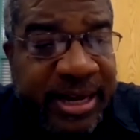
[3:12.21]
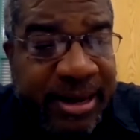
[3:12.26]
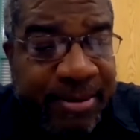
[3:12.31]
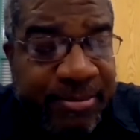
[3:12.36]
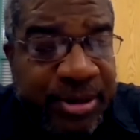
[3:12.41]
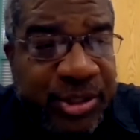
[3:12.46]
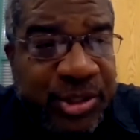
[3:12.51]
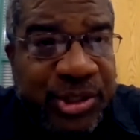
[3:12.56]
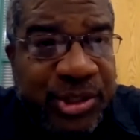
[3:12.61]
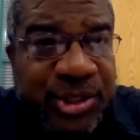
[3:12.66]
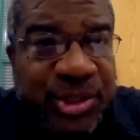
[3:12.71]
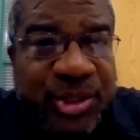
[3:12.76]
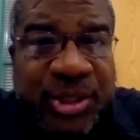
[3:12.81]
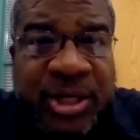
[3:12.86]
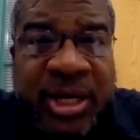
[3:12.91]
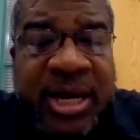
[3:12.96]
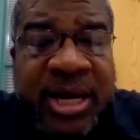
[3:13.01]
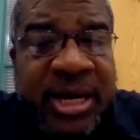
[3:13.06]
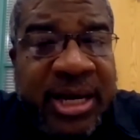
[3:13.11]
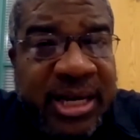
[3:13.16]
images.
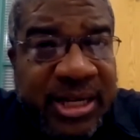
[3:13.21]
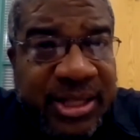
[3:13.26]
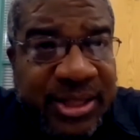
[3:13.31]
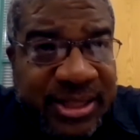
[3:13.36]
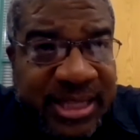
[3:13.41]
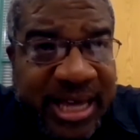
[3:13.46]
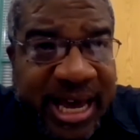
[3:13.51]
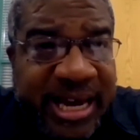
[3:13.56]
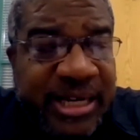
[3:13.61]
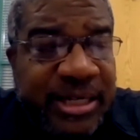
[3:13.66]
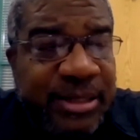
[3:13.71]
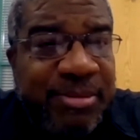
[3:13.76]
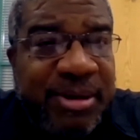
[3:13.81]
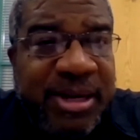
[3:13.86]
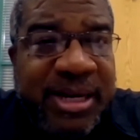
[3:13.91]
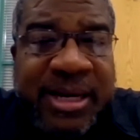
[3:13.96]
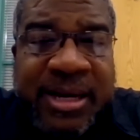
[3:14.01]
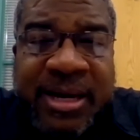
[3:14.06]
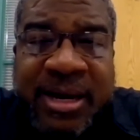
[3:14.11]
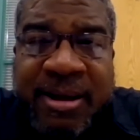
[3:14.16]
He thanked
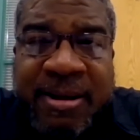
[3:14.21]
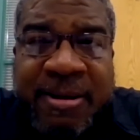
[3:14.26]
me.